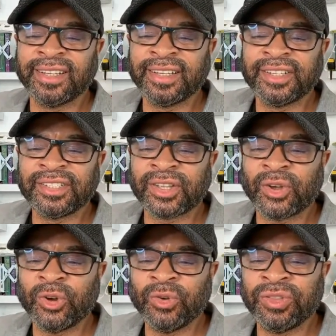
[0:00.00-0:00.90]

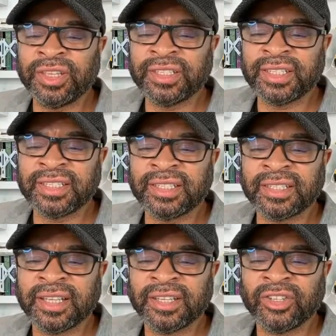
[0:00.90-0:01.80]
So this
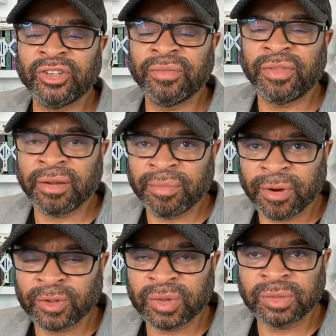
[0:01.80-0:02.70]
is there are
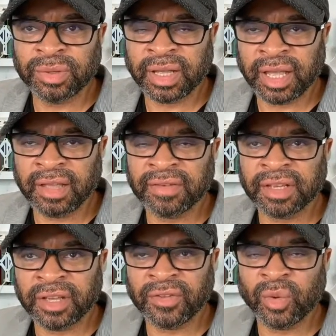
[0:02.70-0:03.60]
persons behaving
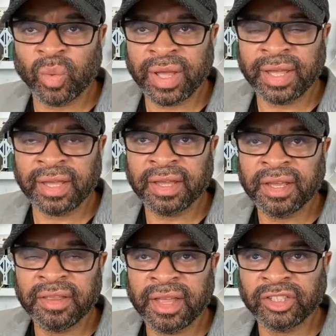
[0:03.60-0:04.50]
in a way
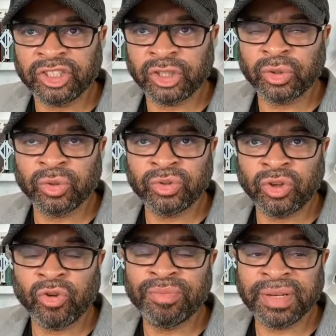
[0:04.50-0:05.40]
that shows
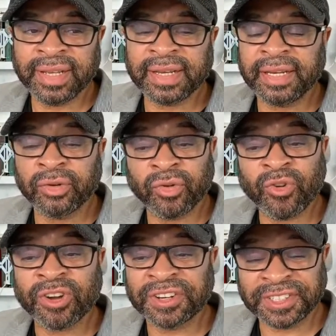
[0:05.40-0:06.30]
no planning or
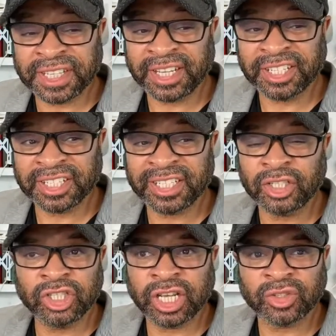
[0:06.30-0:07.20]
organization. It's
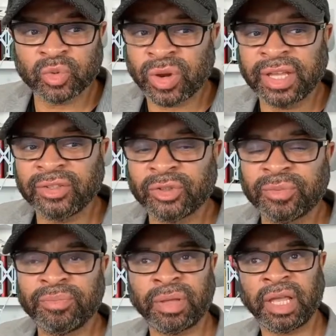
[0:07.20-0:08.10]
just random
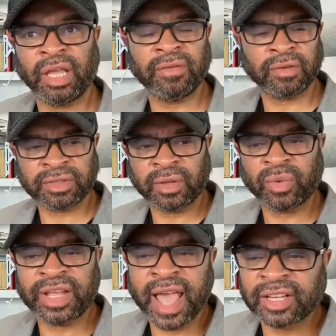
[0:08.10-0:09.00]
behaviors and
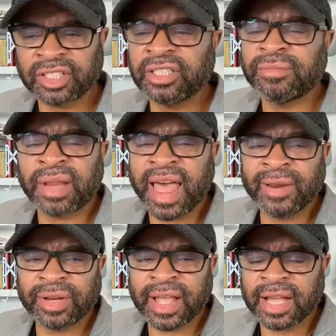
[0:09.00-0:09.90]
reactions,
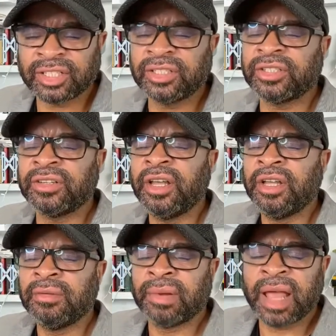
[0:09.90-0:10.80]
blind
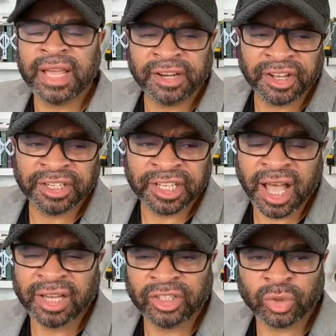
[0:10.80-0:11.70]
and
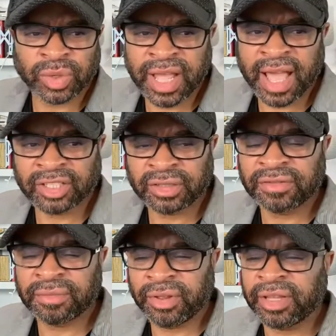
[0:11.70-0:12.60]
unconscious reaction
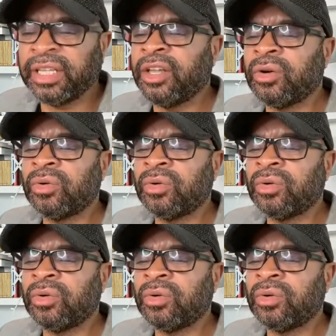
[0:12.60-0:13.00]
from their ego